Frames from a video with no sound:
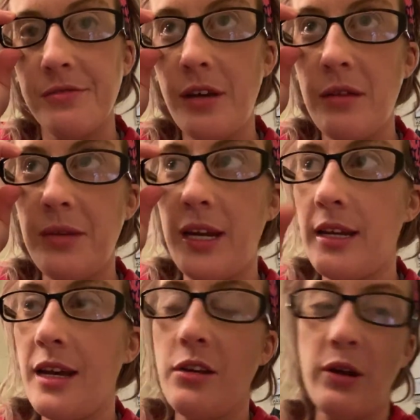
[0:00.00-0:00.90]
I
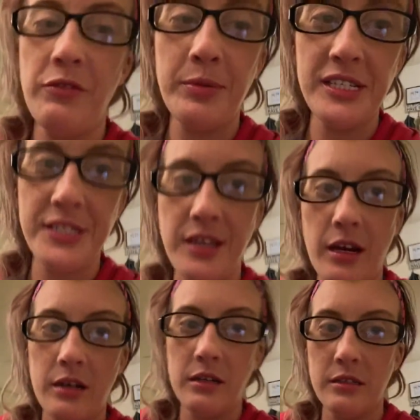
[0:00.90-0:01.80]
mean, I know everybody's
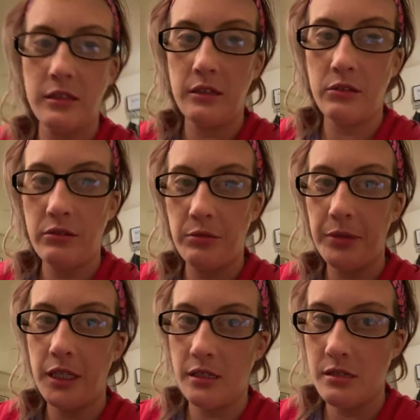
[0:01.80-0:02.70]
scared and I know
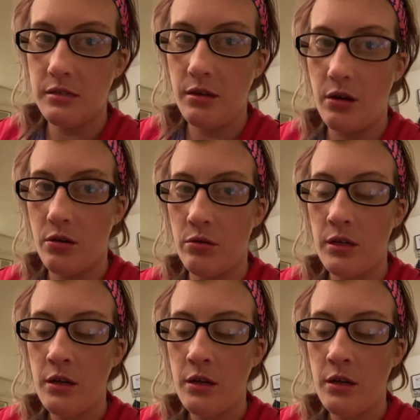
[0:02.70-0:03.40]
everybody doesn't know